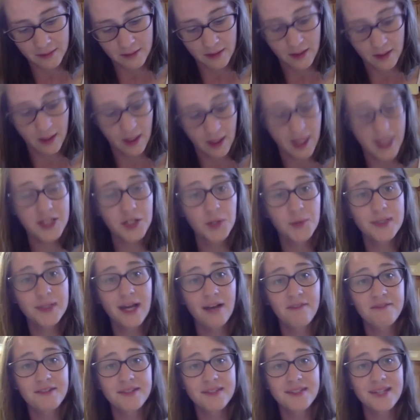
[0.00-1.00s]
I don't
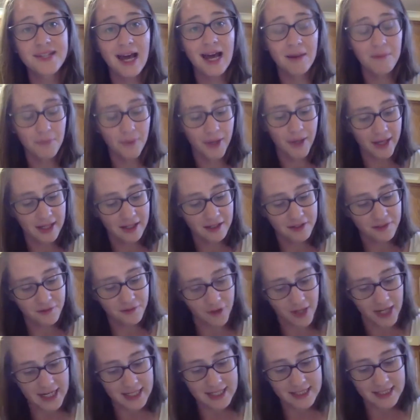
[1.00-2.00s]
have to stand by it
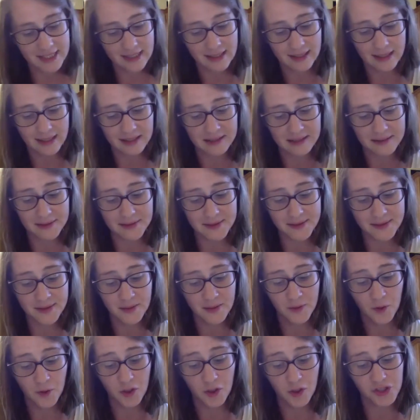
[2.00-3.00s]
for 18 years
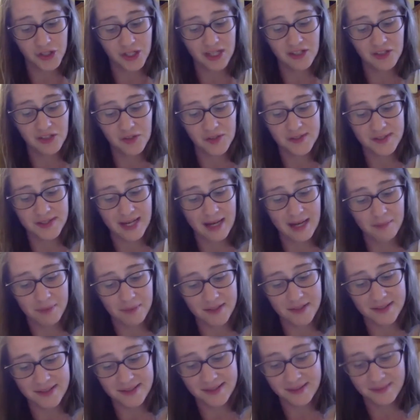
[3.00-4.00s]
or change its
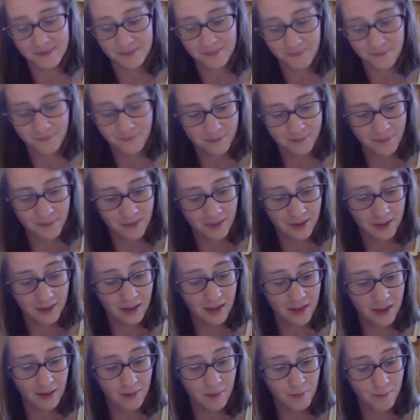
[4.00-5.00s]
nappies.
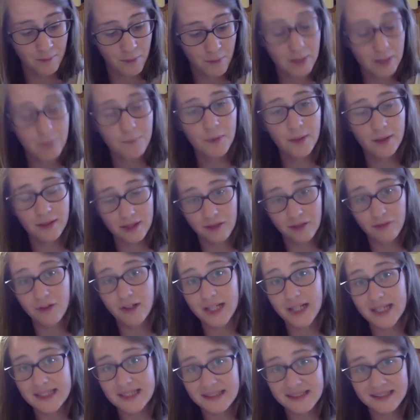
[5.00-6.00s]
People can
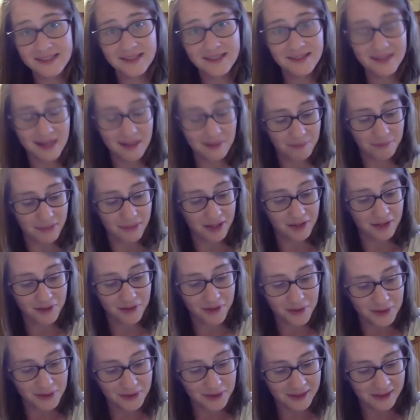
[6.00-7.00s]
read it and be
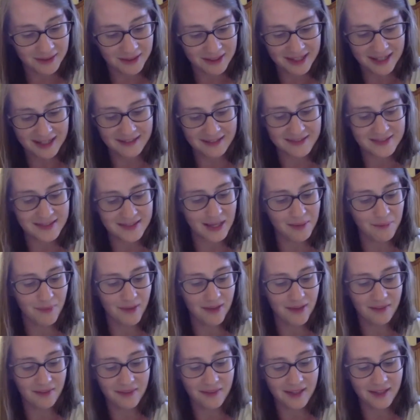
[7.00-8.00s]
cruel and say
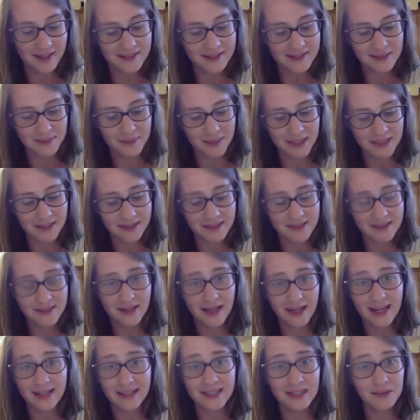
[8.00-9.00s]
mean things about it,
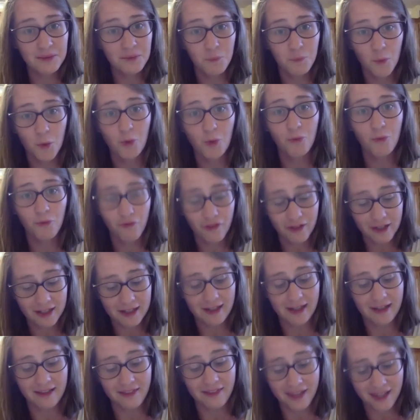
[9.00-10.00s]
and it won't
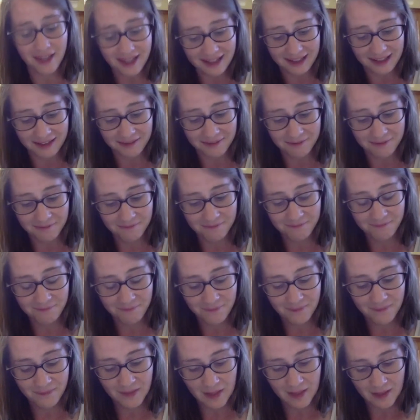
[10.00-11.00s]
feel a thing.
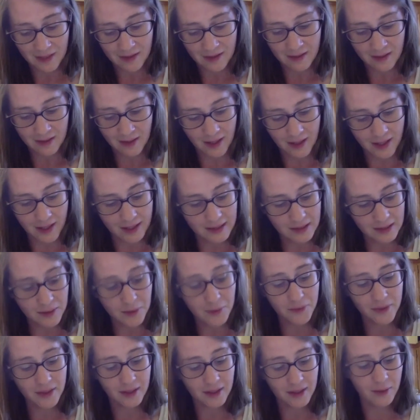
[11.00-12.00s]
I
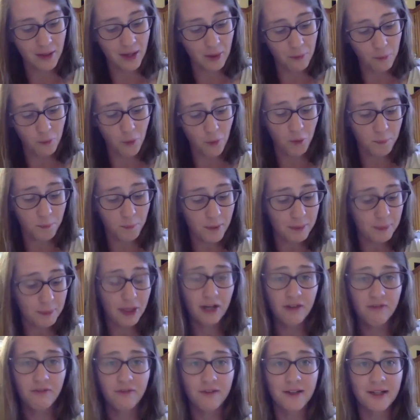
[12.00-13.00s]
know that it won't be
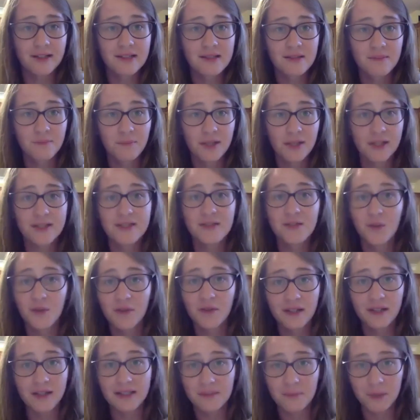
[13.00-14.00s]
perfect, because
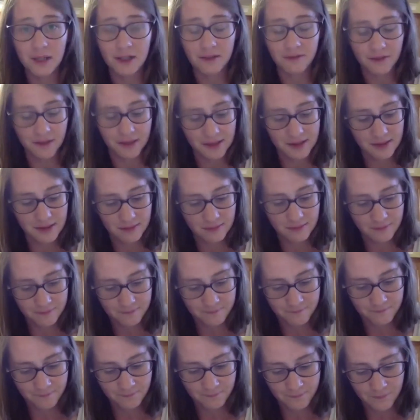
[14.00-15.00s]
nothing is perfect.
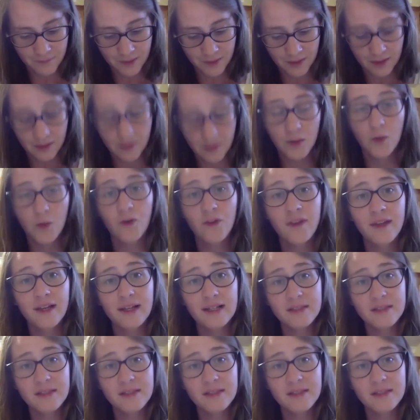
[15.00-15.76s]
Nothing is